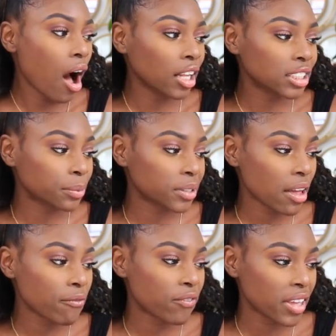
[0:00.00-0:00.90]

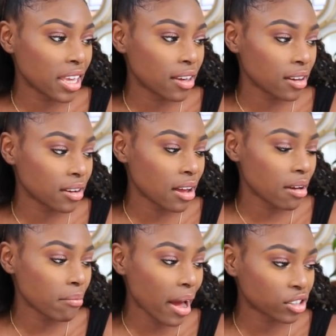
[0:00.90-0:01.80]
100%
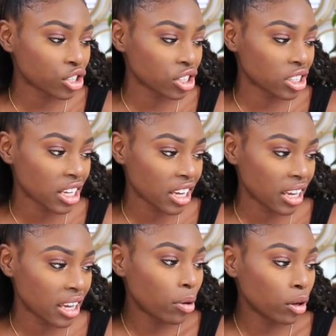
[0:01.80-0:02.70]
vegan matcha
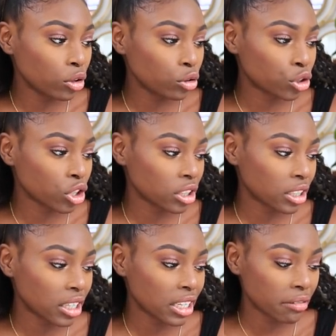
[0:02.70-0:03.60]
tea
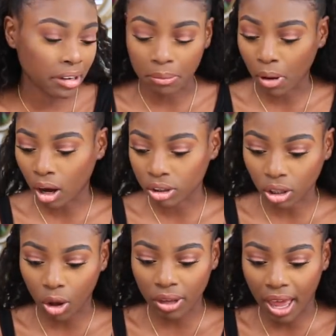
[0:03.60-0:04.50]
pollution clearing
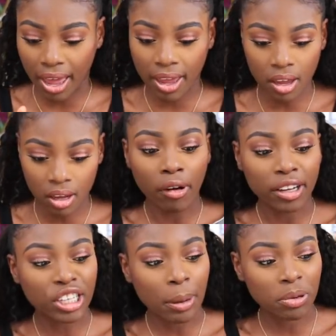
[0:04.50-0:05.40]
mask. Okay. All
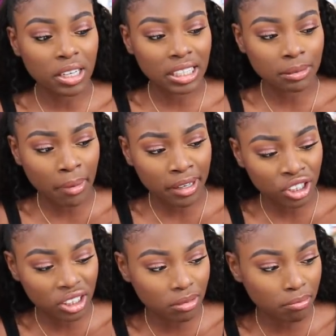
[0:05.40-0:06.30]
right, Japanese
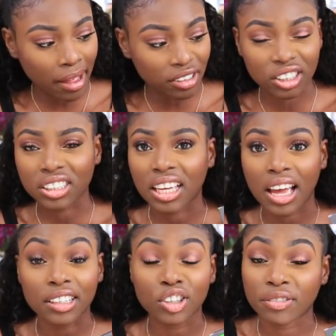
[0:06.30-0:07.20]
matcha
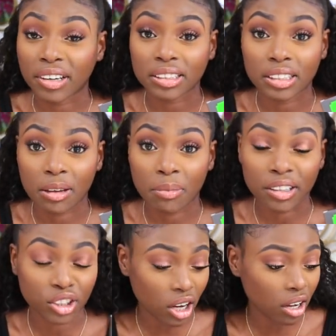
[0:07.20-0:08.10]
tea. I don't even have to say
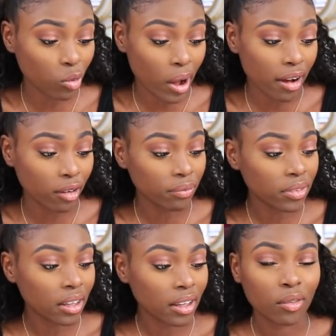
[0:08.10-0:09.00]
matcha. Wow.
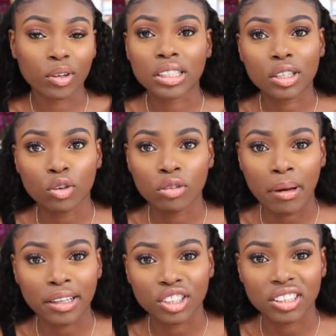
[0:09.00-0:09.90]
What's it called?
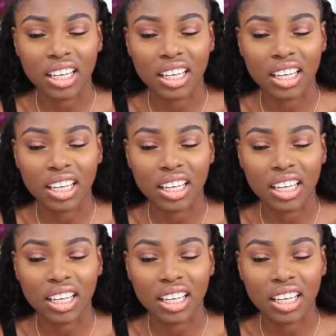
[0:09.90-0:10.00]
Matcha